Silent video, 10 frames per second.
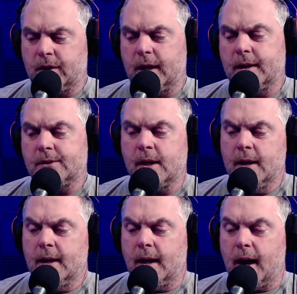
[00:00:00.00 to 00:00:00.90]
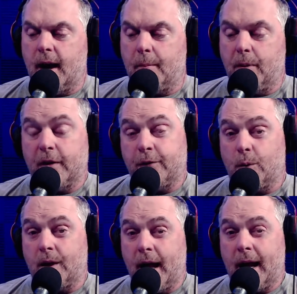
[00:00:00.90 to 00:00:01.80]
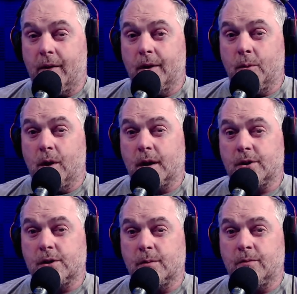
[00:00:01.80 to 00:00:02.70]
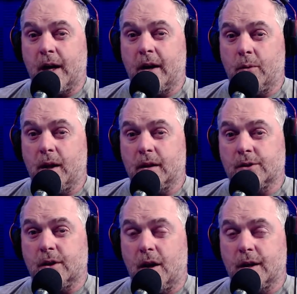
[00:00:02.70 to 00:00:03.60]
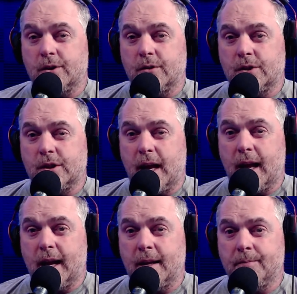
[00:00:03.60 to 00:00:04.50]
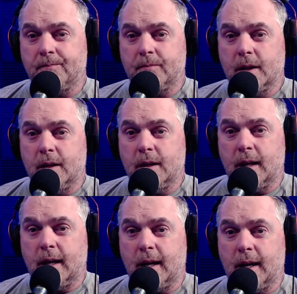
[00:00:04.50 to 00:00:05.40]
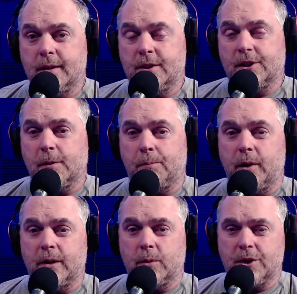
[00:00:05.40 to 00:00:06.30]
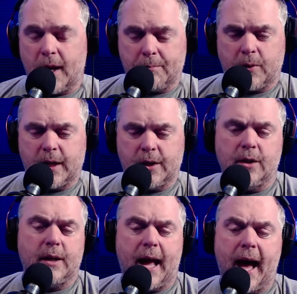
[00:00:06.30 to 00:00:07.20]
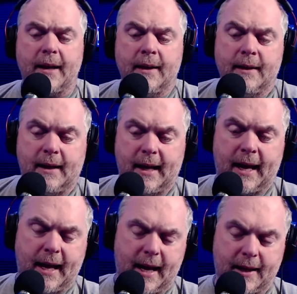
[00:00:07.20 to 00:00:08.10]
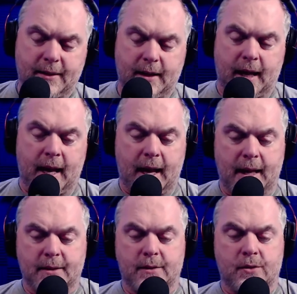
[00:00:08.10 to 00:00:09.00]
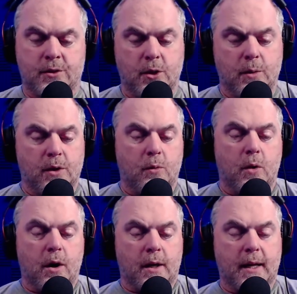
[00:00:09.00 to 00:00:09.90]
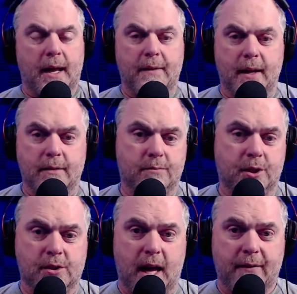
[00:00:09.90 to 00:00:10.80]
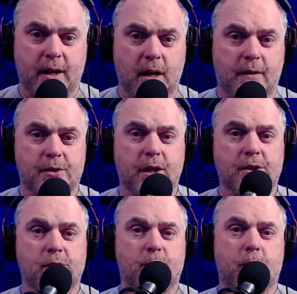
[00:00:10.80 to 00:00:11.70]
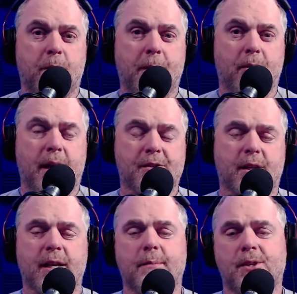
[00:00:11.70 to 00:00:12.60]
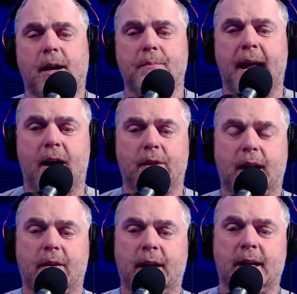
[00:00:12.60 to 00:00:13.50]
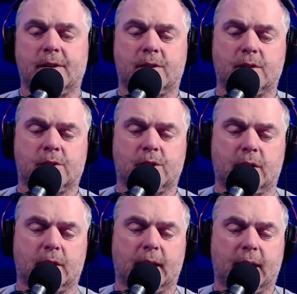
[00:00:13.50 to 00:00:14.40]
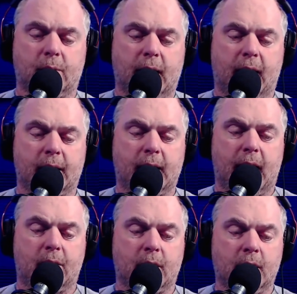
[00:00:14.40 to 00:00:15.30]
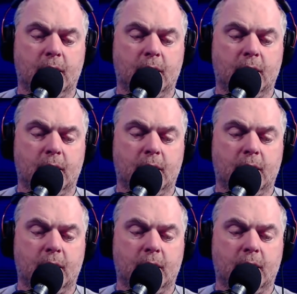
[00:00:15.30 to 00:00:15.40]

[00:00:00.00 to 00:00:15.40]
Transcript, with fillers: things. Uh, but for now, it works very well as long as you stay uh, disciplined, which I'm pretty good at, and and doing the work, and then just having conversations with people as it comes up. Now, there is certainly and without a doubt